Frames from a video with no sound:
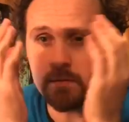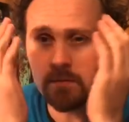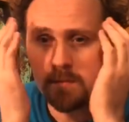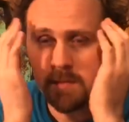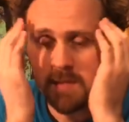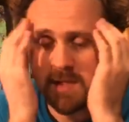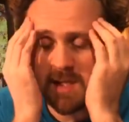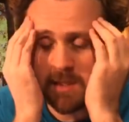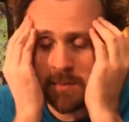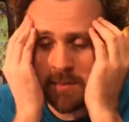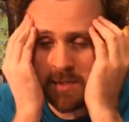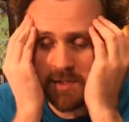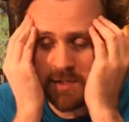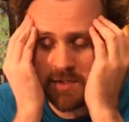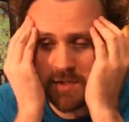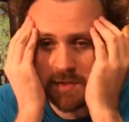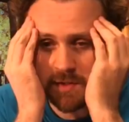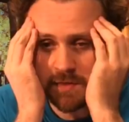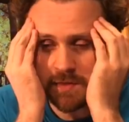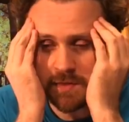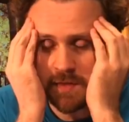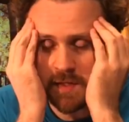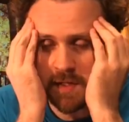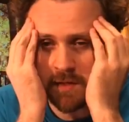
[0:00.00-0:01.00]

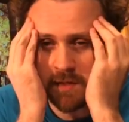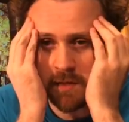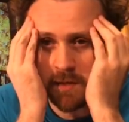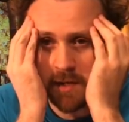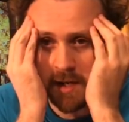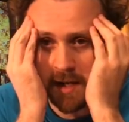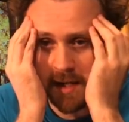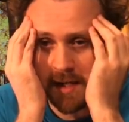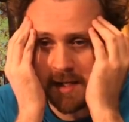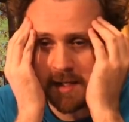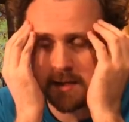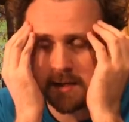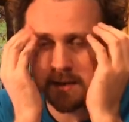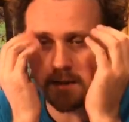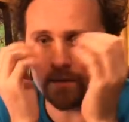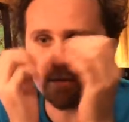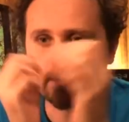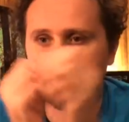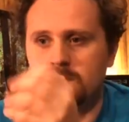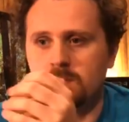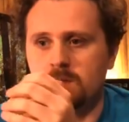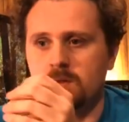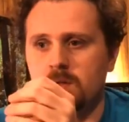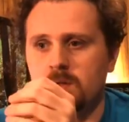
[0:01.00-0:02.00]
images in our head.
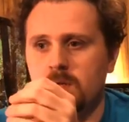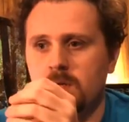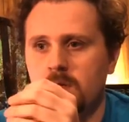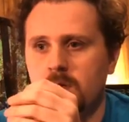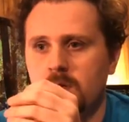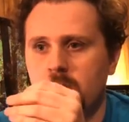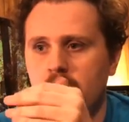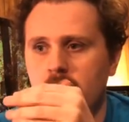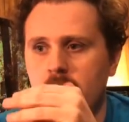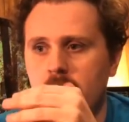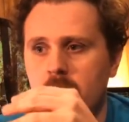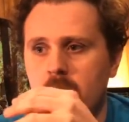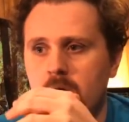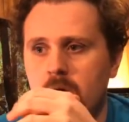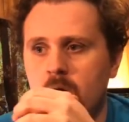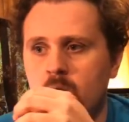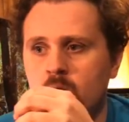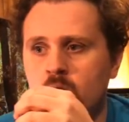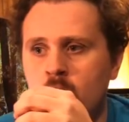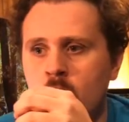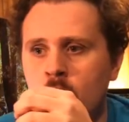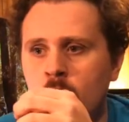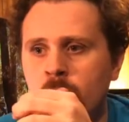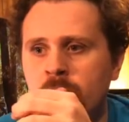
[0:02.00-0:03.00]
Uh,
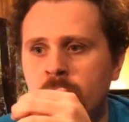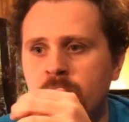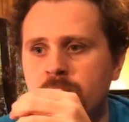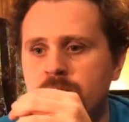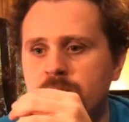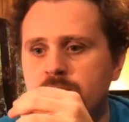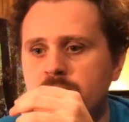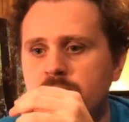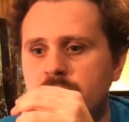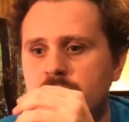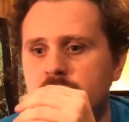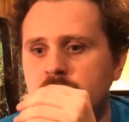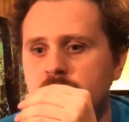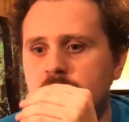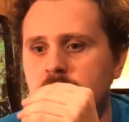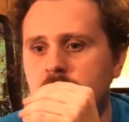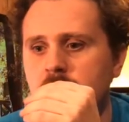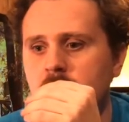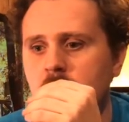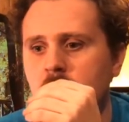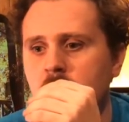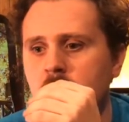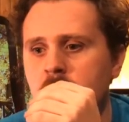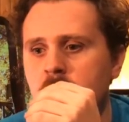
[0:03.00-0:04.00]
aromas
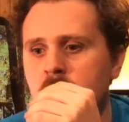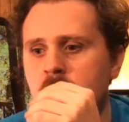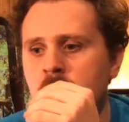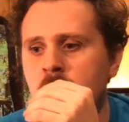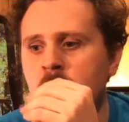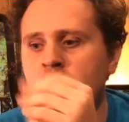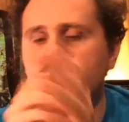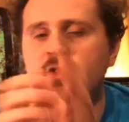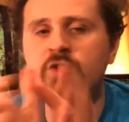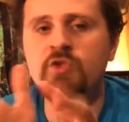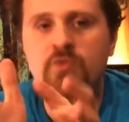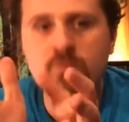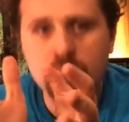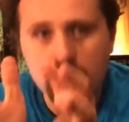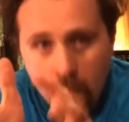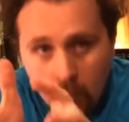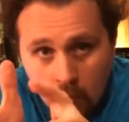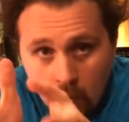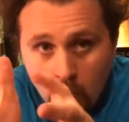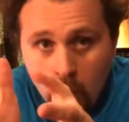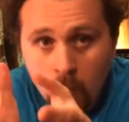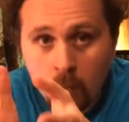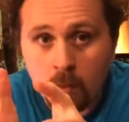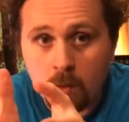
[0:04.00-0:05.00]
are much
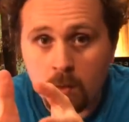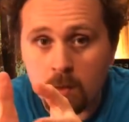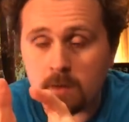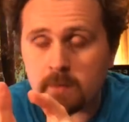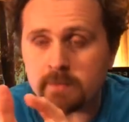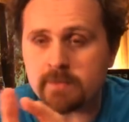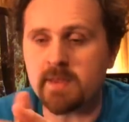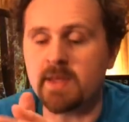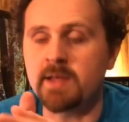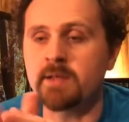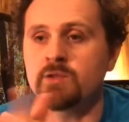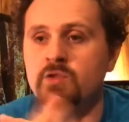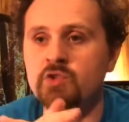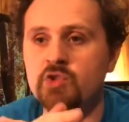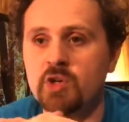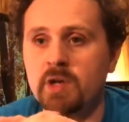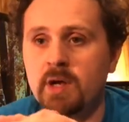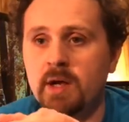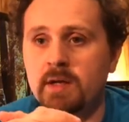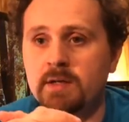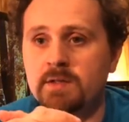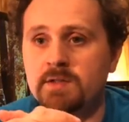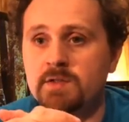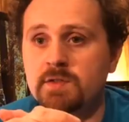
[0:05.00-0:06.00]
more than
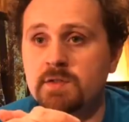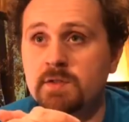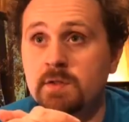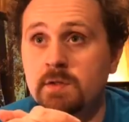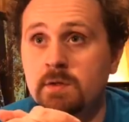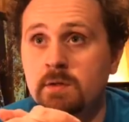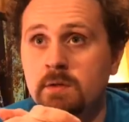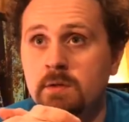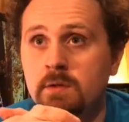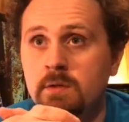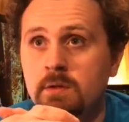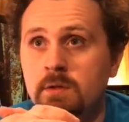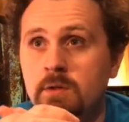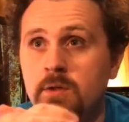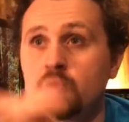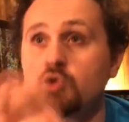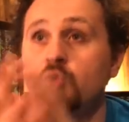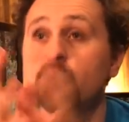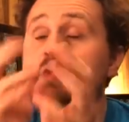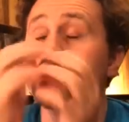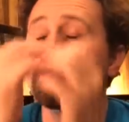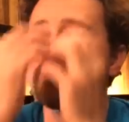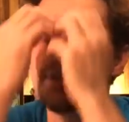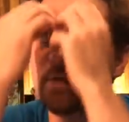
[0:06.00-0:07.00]
just to
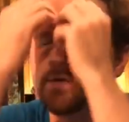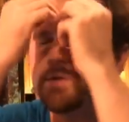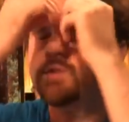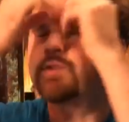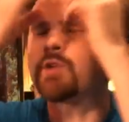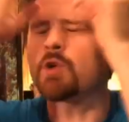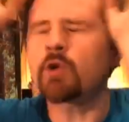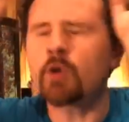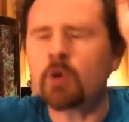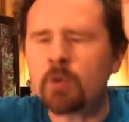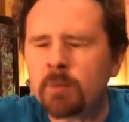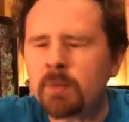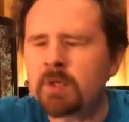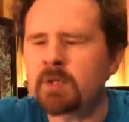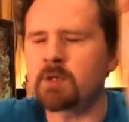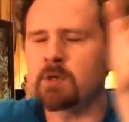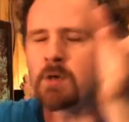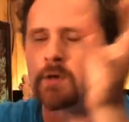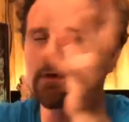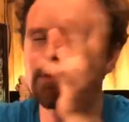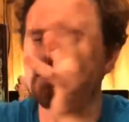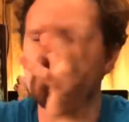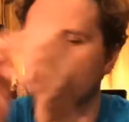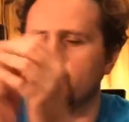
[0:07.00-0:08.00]
determine
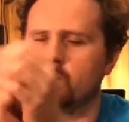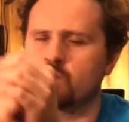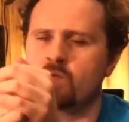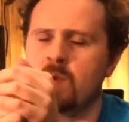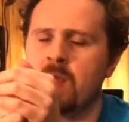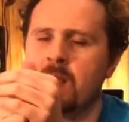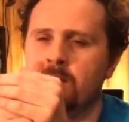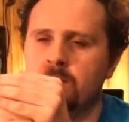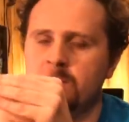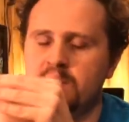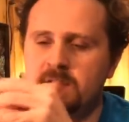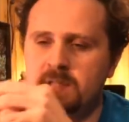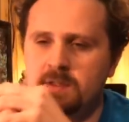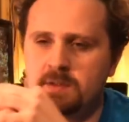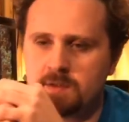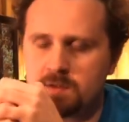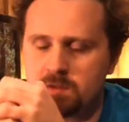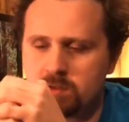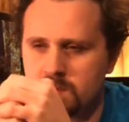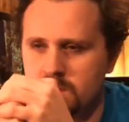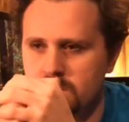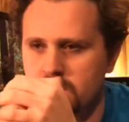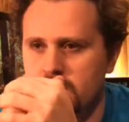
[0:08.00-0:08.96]
our surroundings,